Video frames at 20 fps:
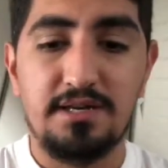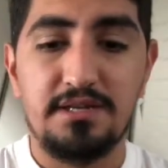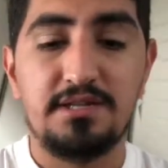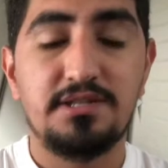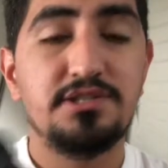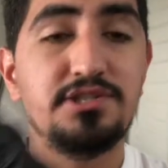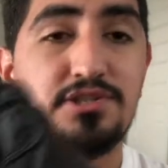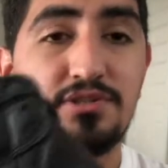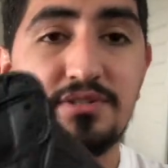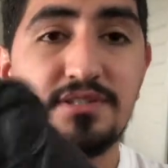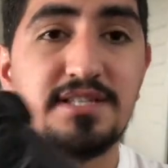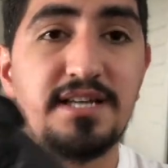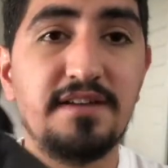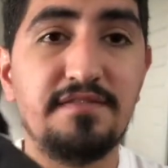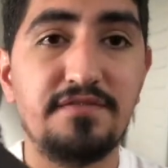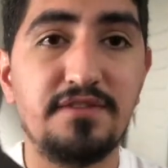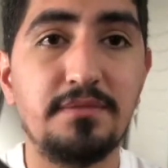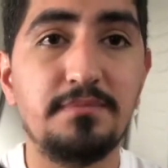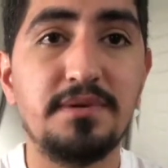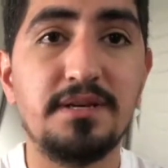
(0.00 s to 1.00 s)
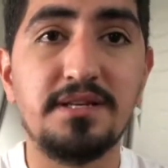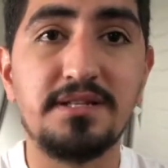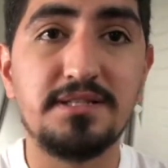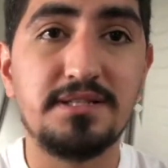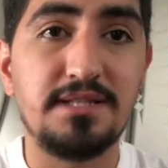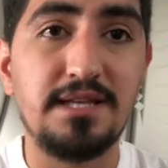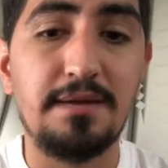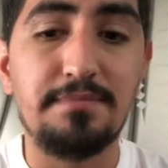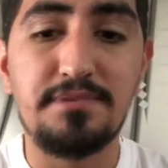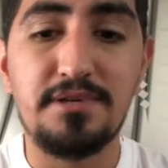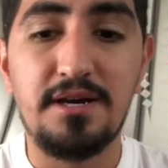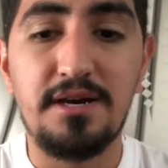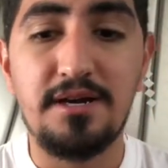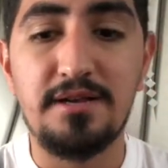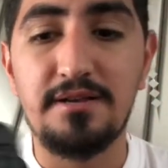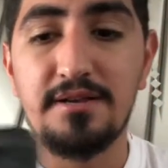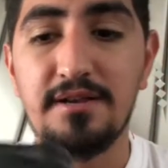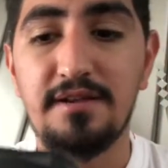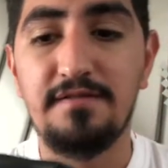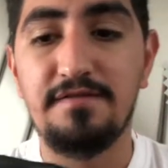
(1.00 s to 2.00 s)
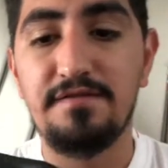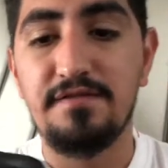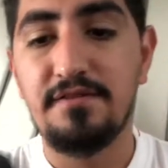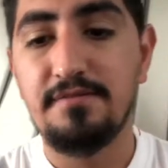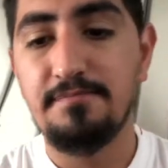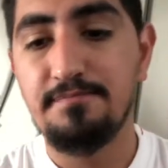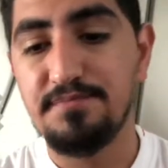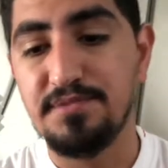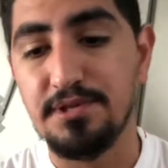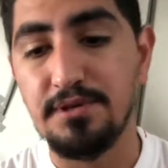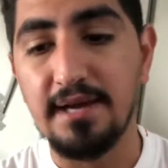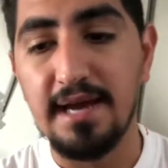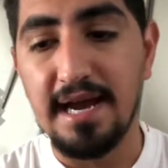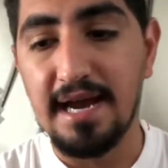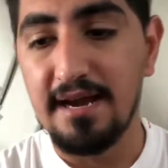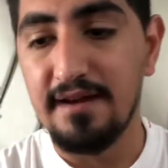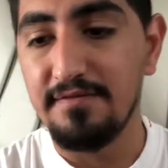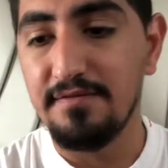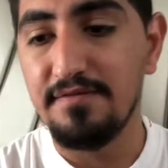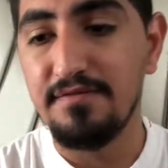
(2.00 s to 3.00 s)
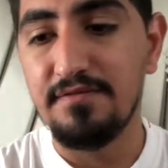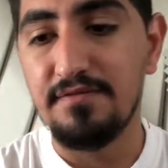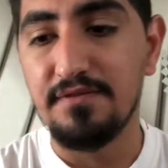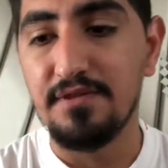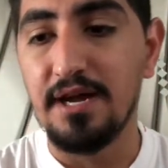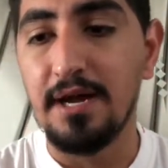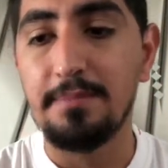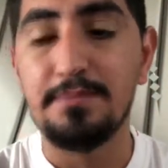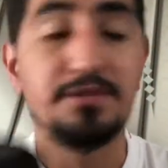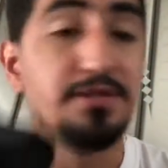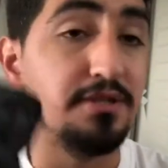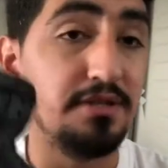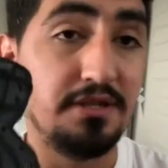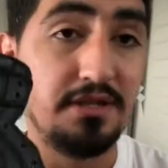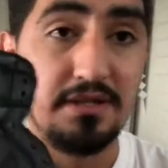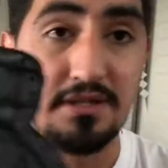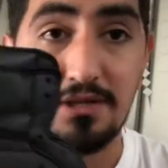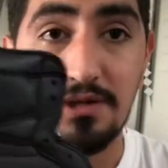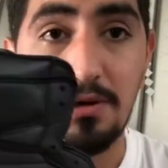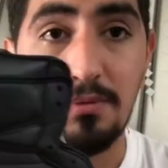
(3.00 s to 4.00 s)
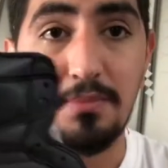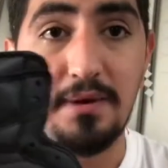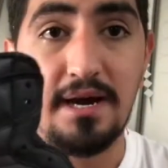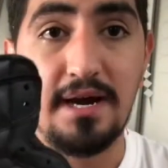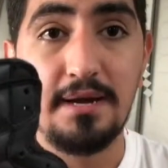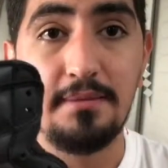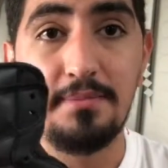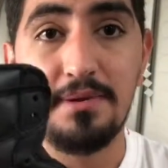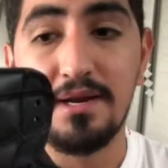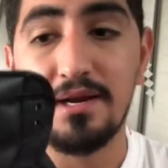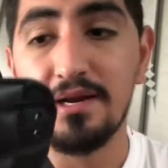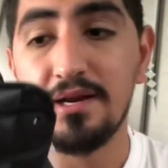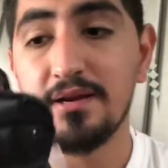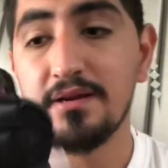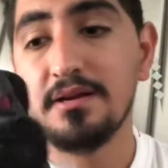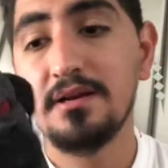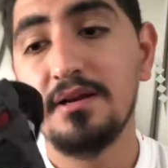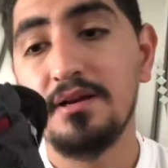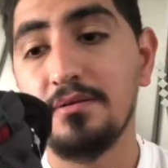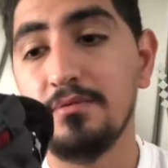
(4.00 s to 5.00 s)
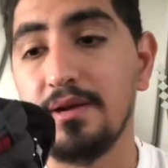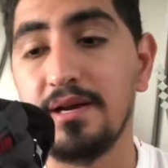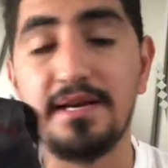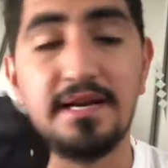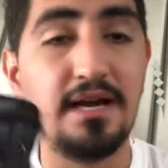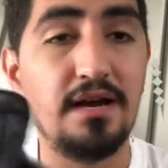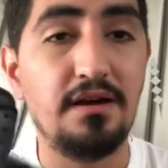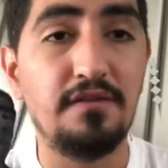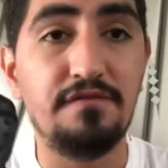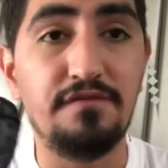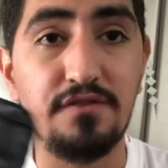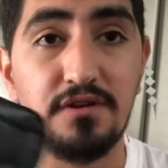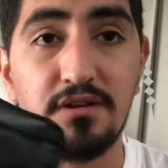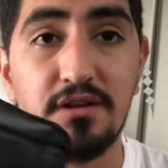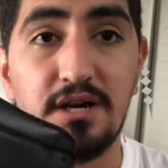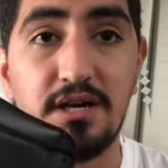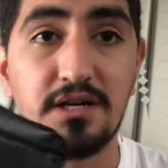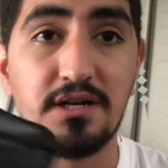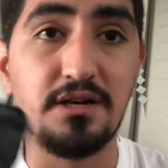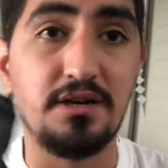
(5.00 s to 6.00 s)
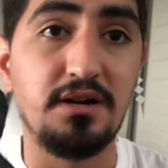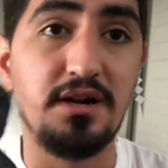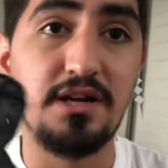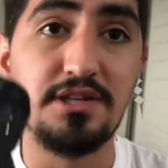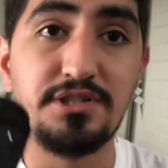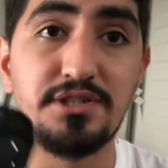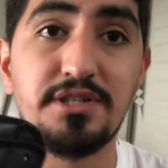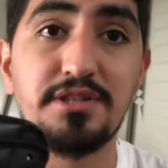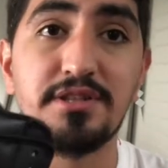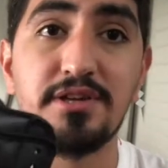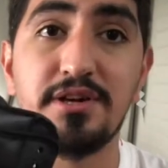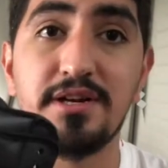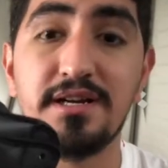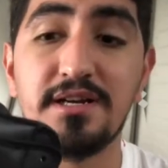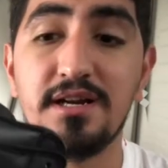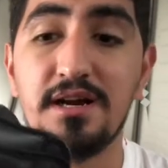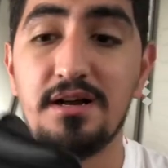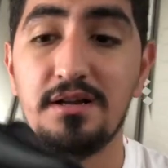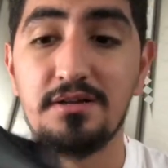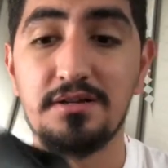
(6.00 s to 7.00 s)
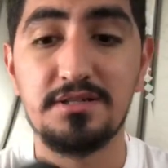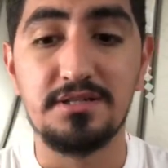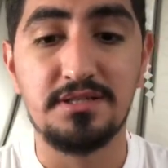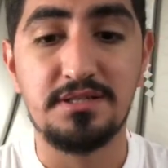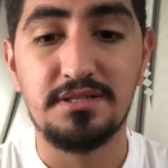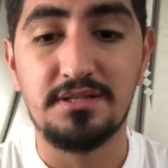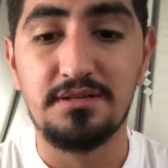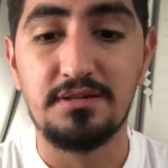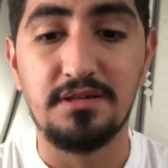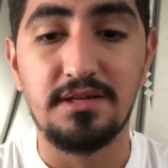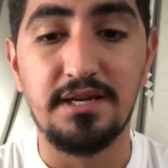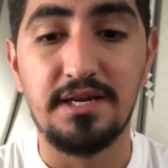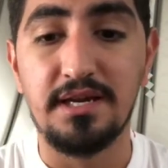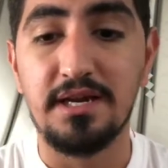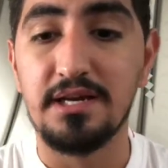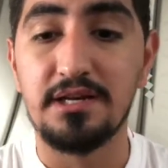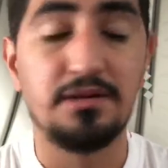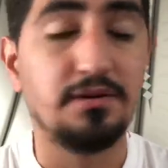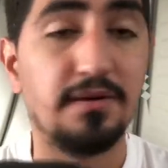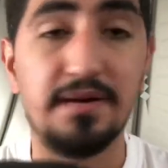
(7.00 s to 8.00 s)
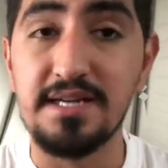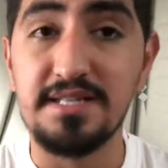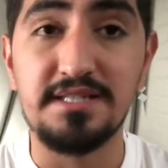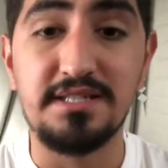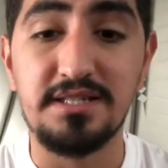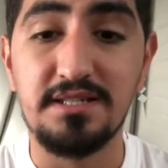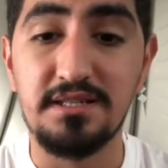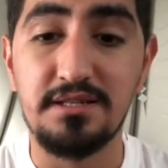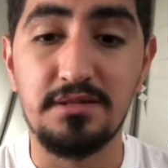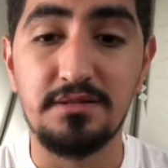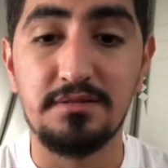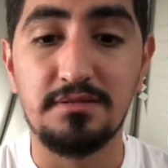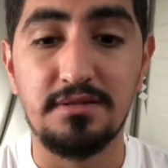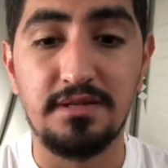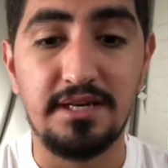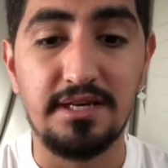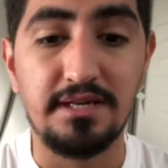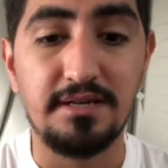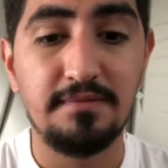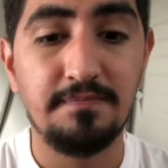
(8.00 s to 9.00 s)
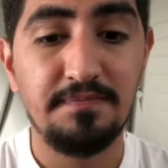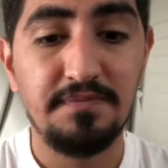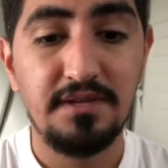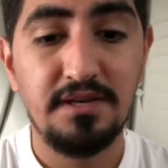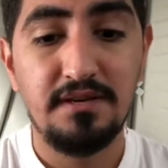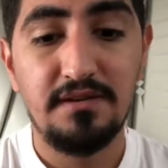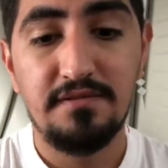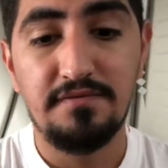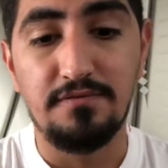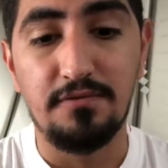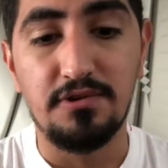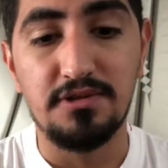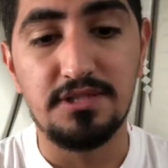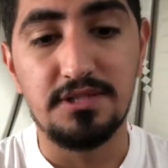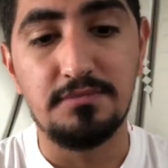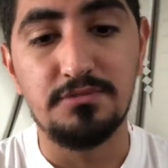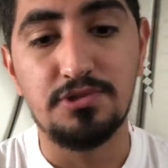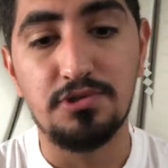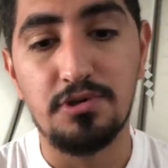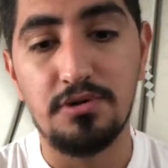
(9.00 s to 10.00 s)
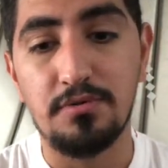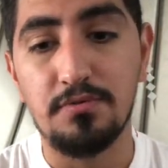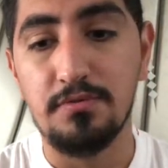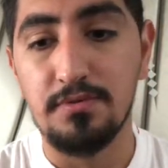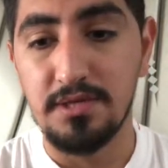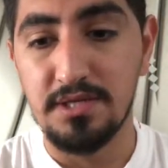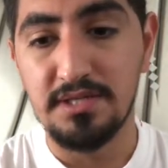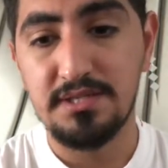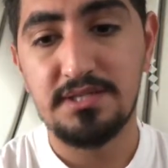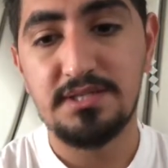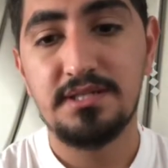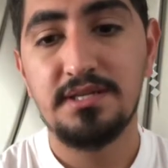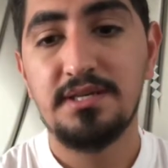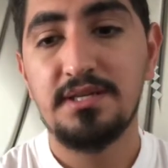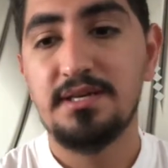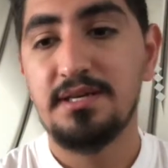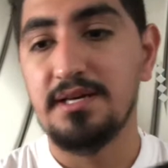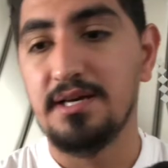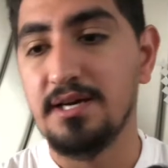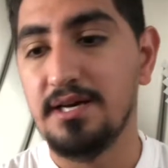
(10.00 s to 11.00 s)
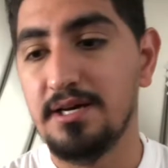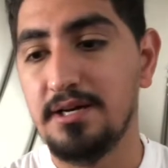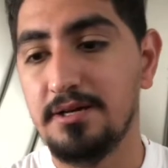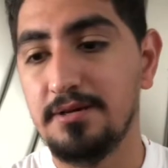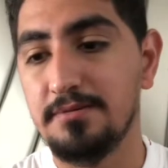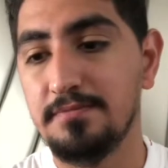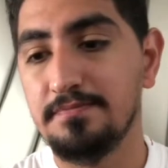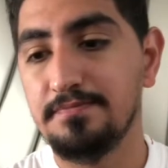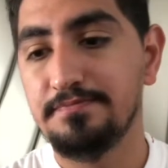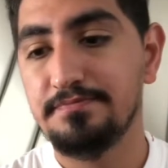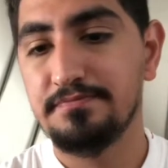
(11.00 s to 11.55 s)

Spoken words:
shoe's definitely being slept on, and if you have the opportunity to go buy a pair right now, Foot Locker, $130, crazy deal, like for some Jordan 1s.